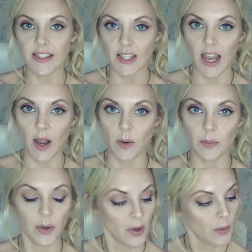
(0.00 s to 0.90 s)
to help
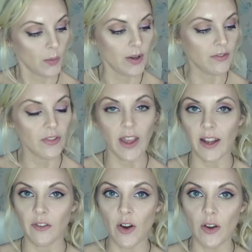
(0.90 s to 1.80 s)
with their
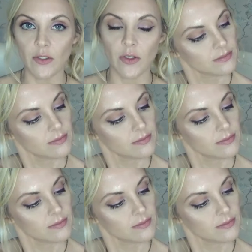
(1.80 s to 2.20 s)
growth.